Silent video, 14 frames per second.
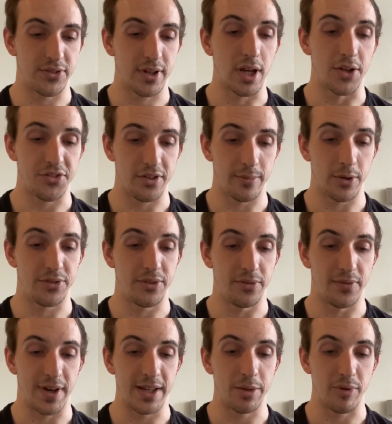customers to
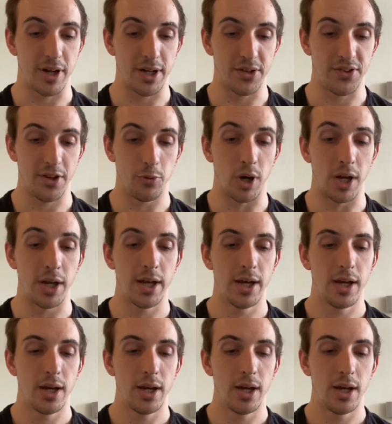find the products they want